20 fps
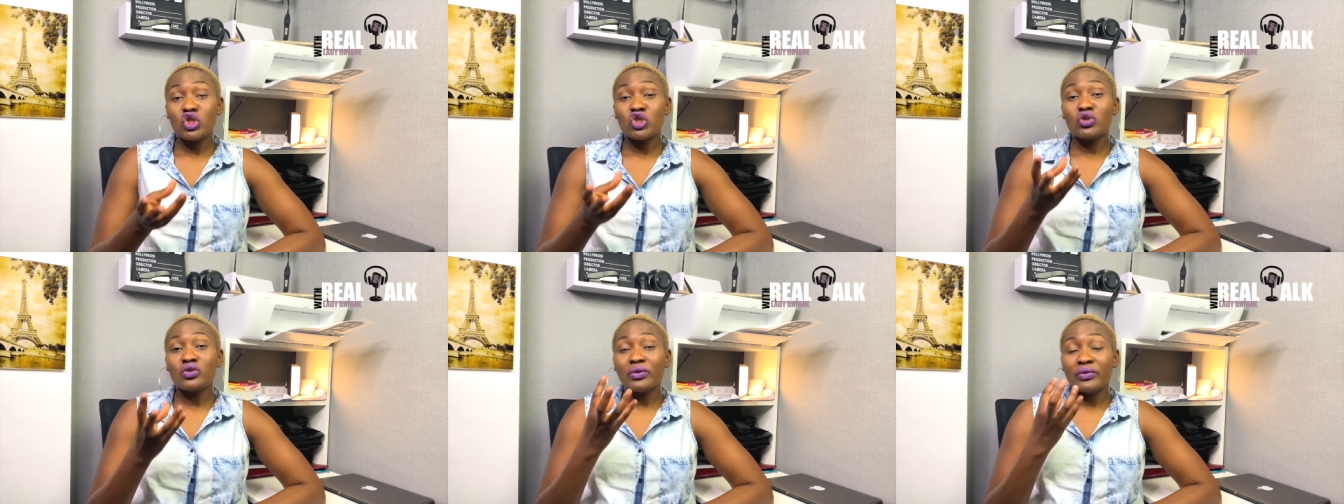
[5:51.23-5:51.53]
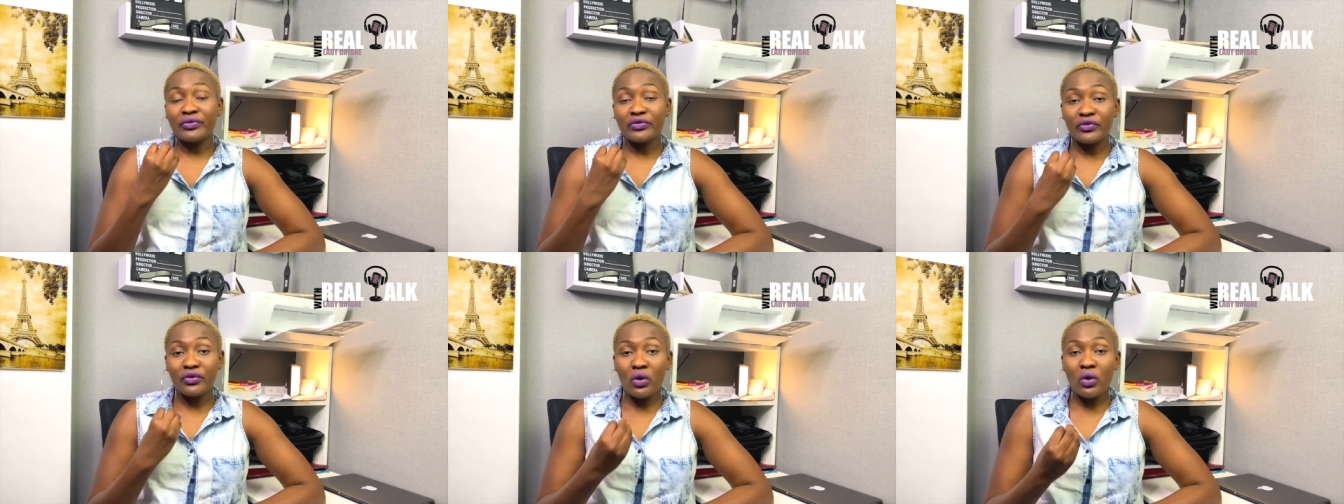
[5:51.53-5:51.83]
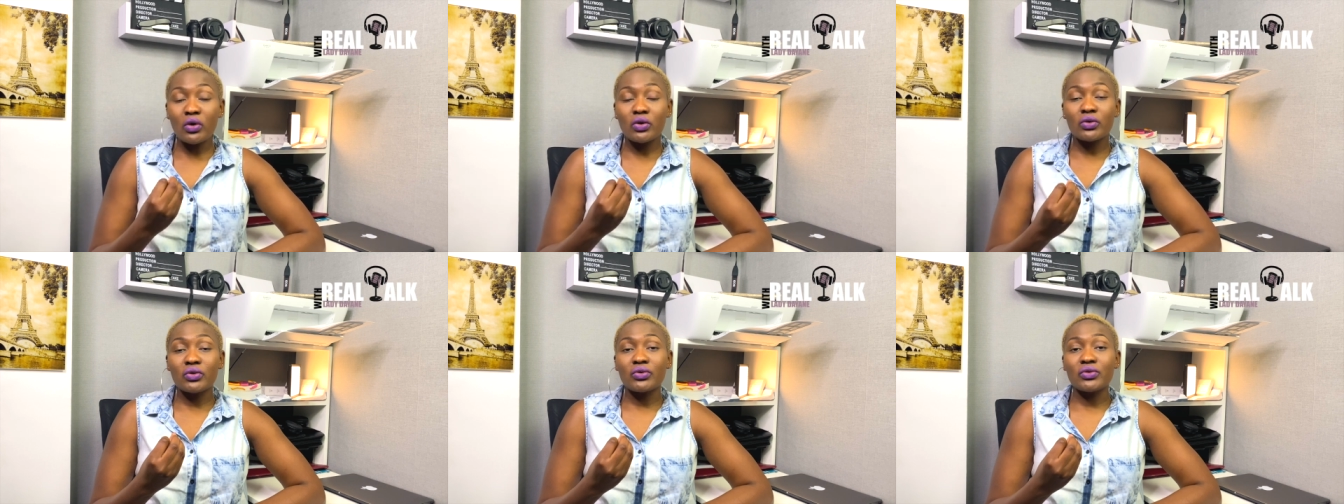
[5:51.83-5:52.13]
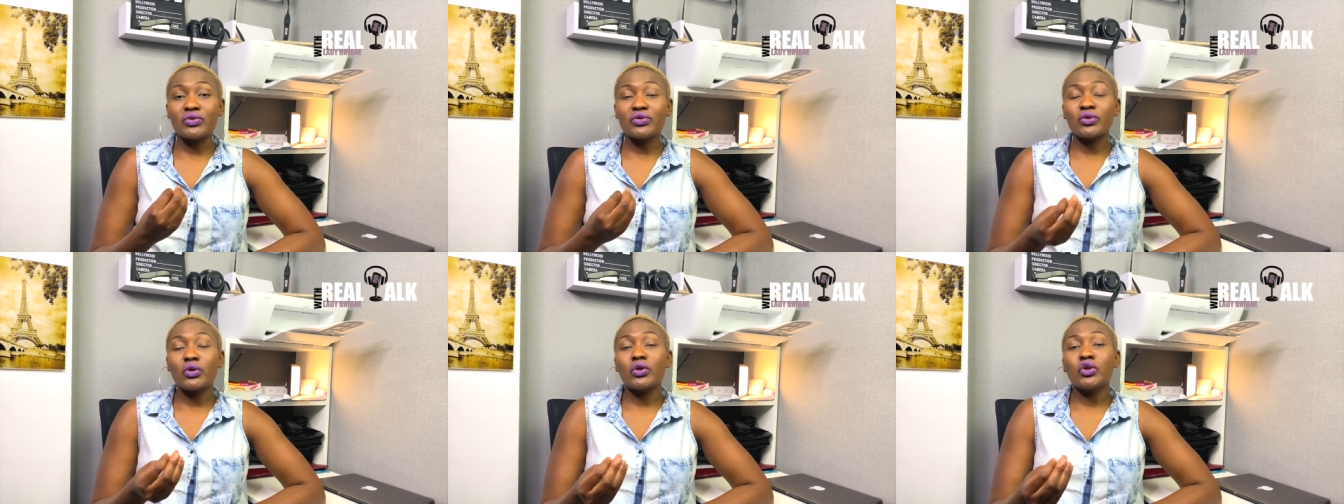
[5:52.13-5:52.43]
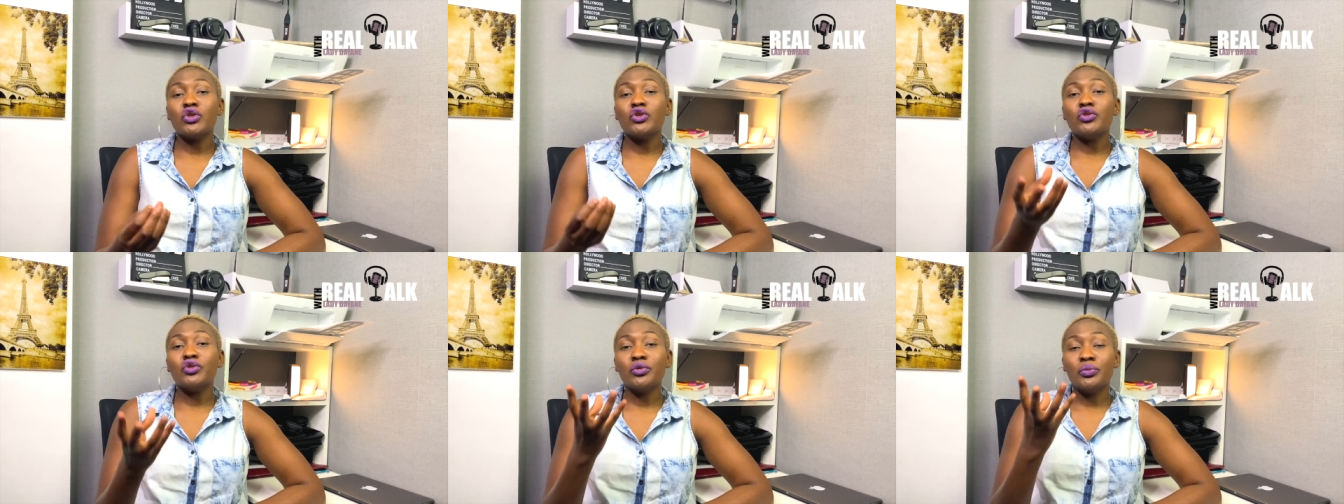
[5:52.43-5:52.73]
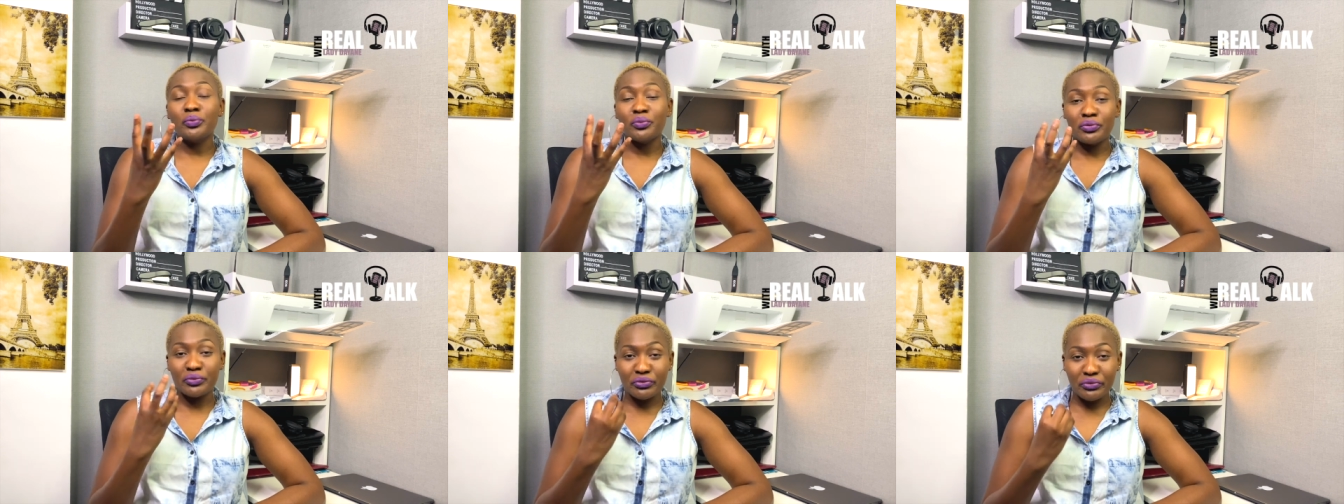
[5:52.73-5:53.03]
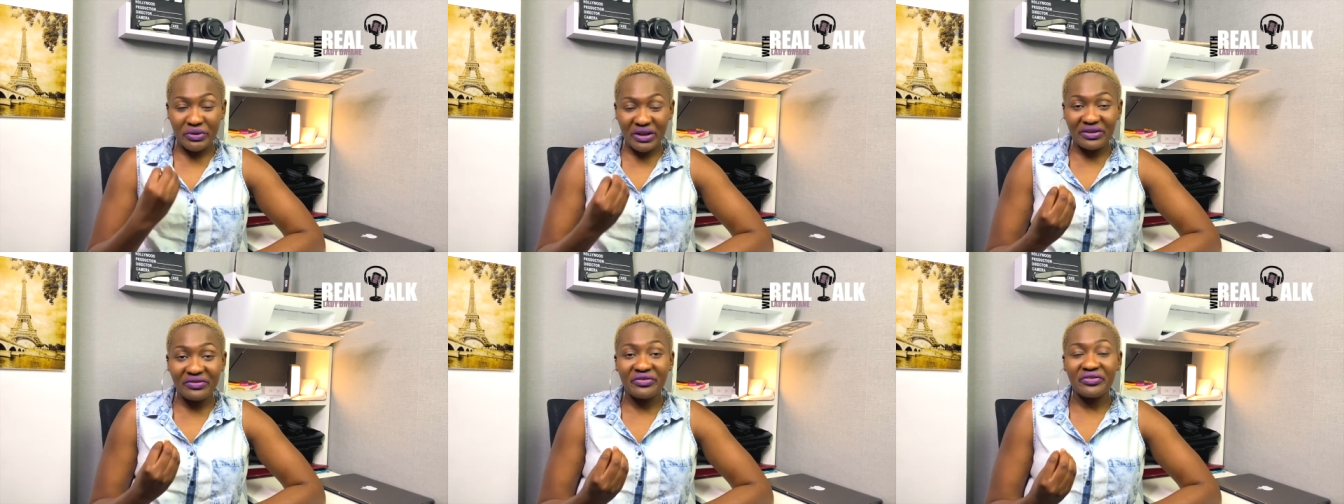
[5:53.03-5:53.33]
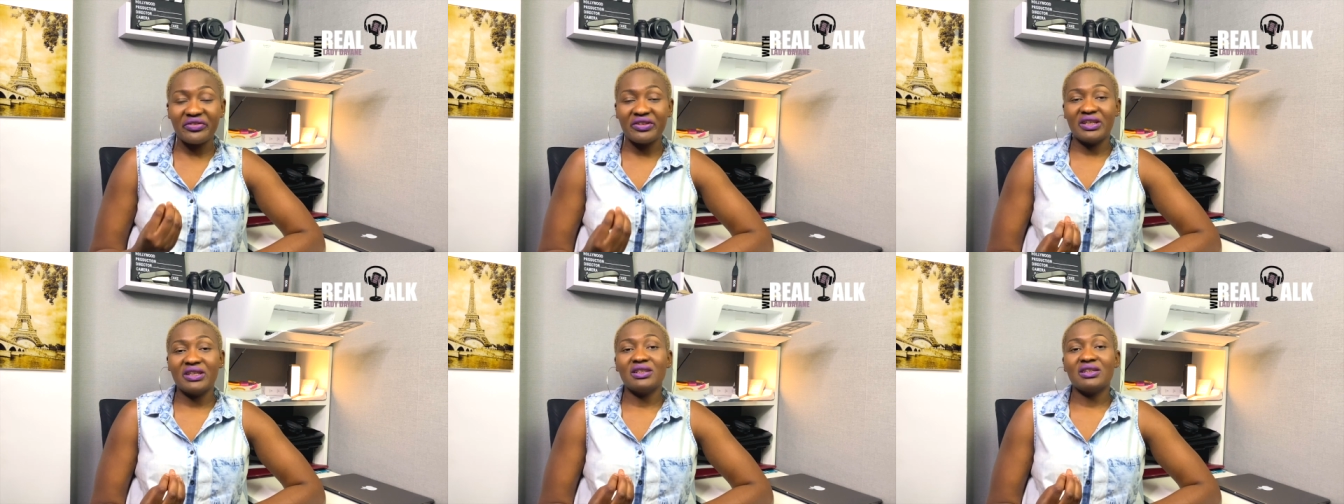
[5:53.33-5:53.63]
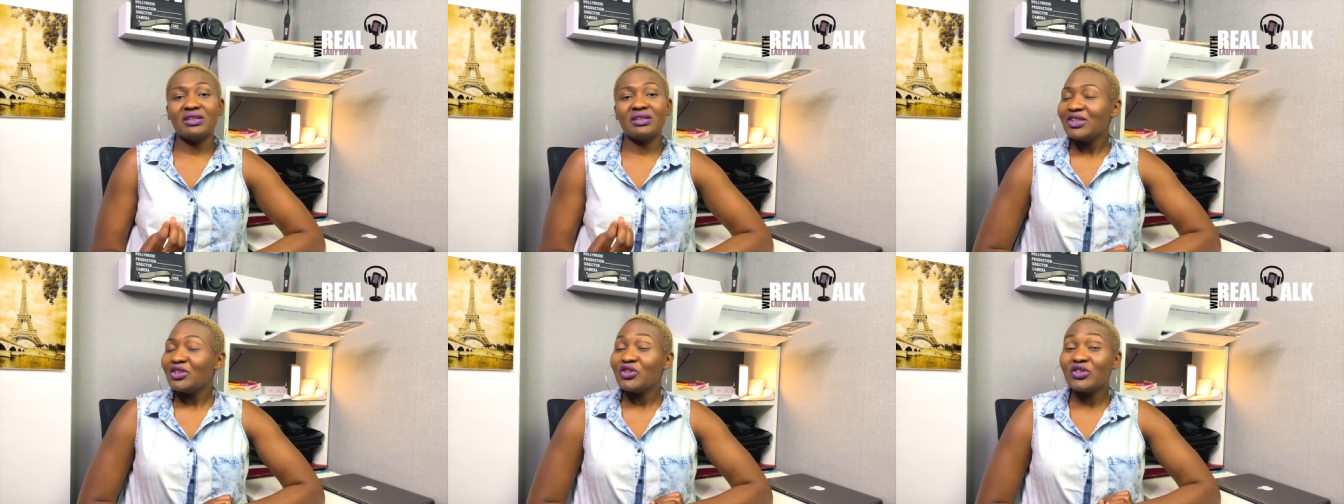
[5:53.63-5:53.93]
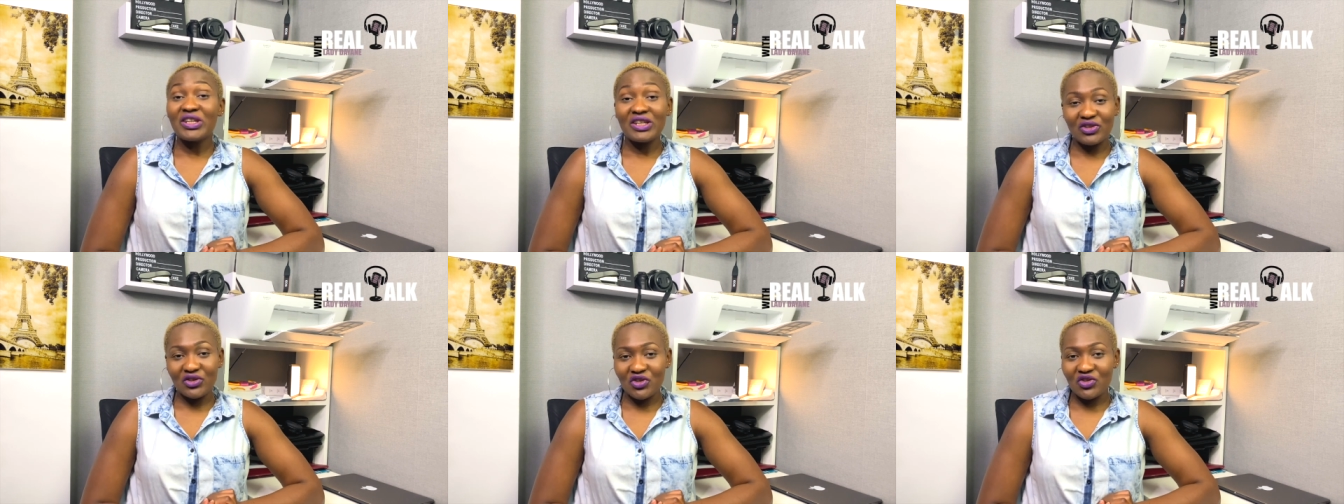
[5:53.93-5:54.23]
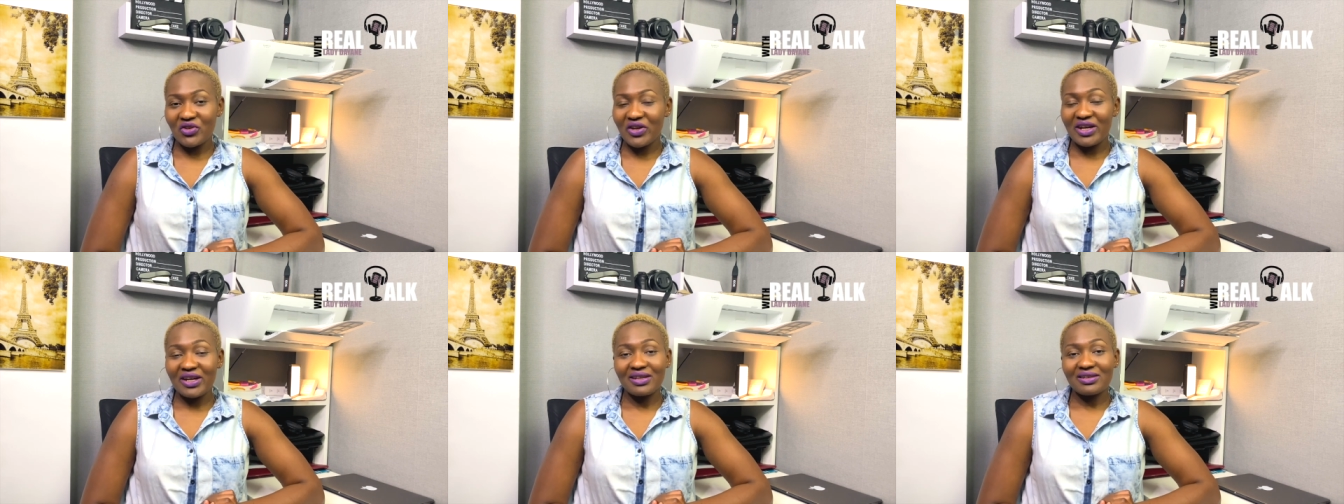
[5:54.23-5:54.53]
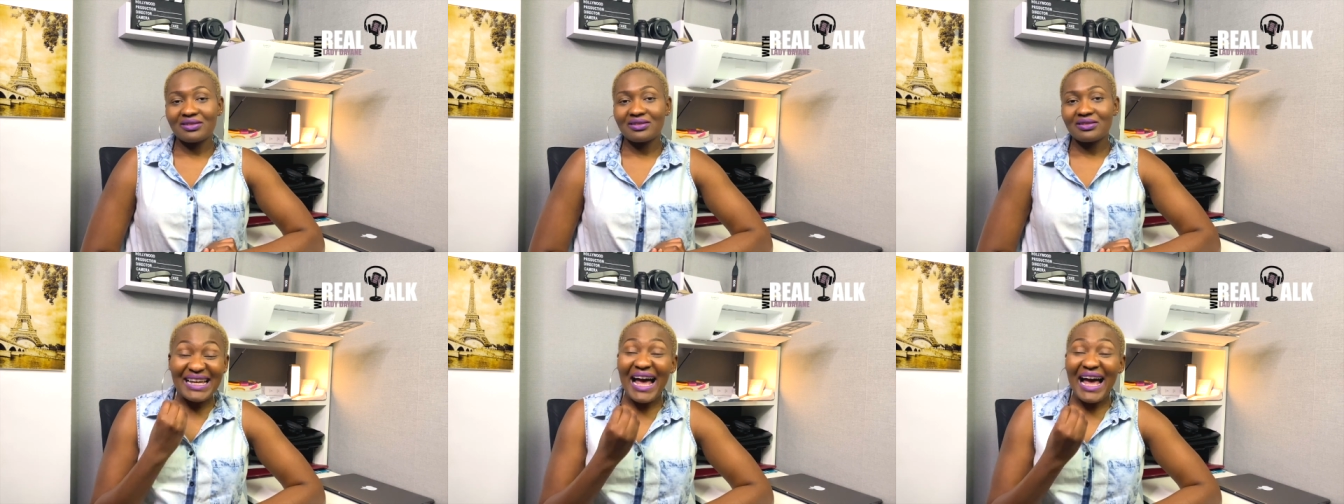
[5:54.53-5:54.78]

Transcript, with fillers: to focus on your breathing, you need to try it.